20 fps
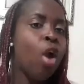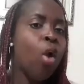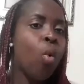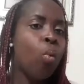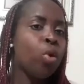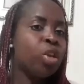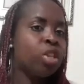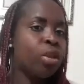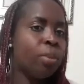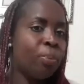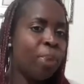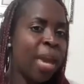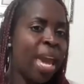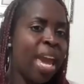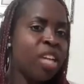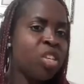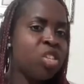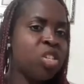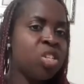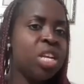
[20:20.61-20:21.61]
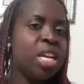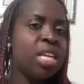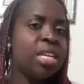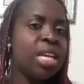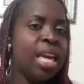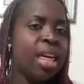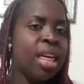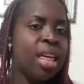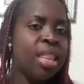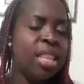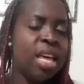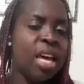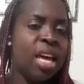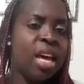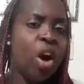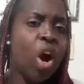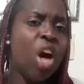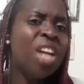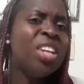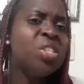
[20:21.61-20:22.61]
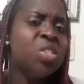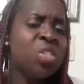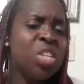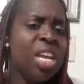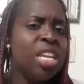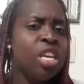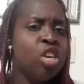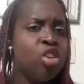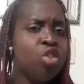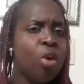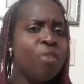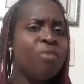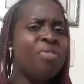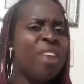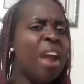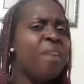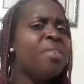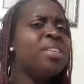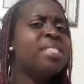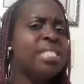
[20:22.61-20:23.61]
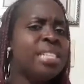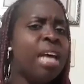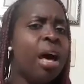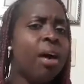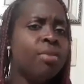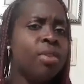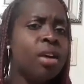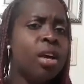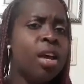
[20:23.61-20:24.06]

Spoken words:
with the patience and understanding your very self,